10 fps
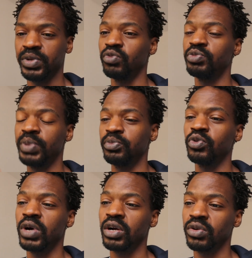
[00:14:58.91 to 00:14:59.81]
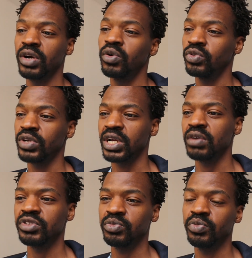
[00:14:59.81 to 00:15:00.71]
being with people who are going to hold you
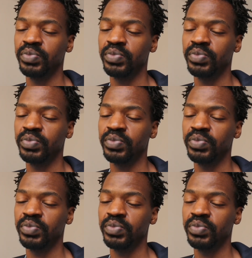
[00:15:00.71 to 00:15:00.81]
accountable,